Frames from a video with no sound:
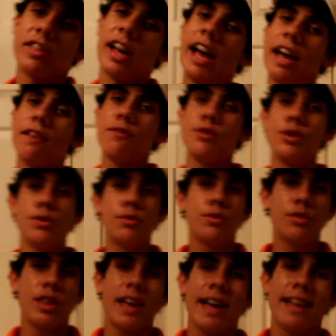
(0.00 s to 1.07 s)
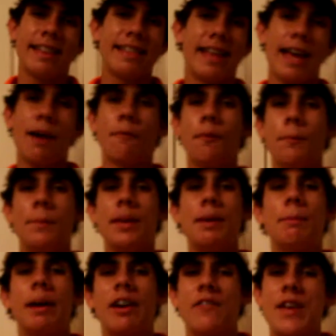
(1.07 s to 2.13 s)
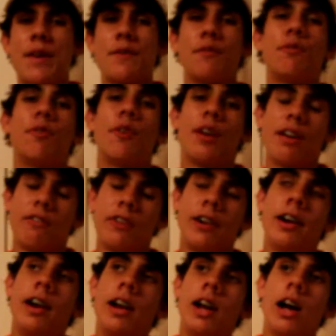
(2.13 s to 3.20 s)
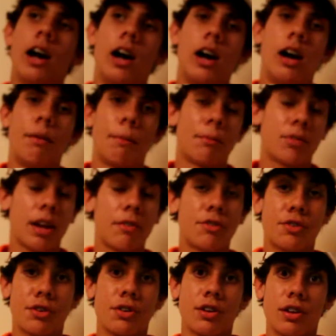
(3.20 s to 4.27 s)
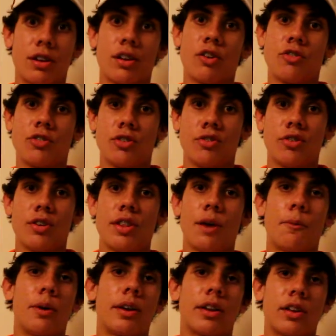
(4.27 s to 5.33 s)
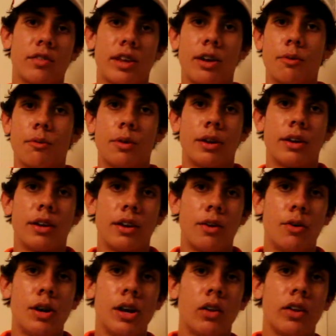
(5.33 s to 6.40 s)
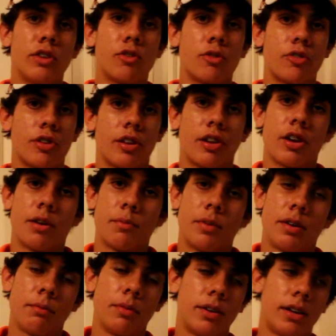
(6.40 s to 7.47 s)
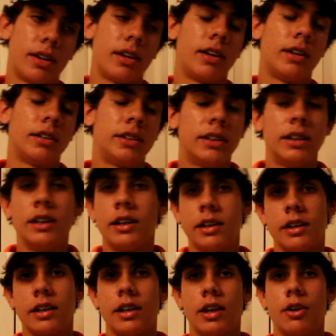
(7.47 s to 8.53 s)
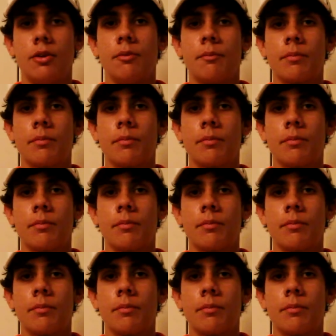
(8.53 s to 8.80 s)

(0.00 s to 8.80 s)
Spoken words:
I have used that and that will be my favorite forever. I'm just gonna show you that one because I don't want to, you know, lean towards another company, but you know.